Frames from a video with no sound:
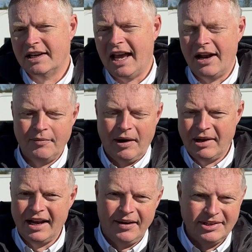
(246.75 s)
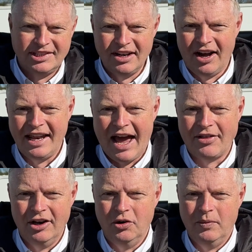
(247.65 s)
Again, I'm a slightly out of
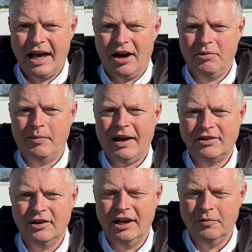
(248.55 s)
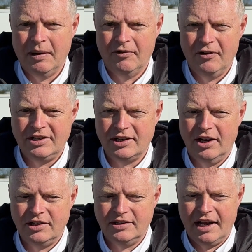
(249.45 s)
the loop with that. I'll probably have to do a little bit of
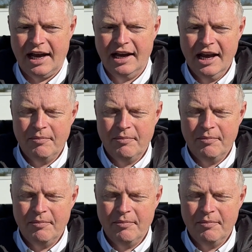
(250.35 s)
research into that.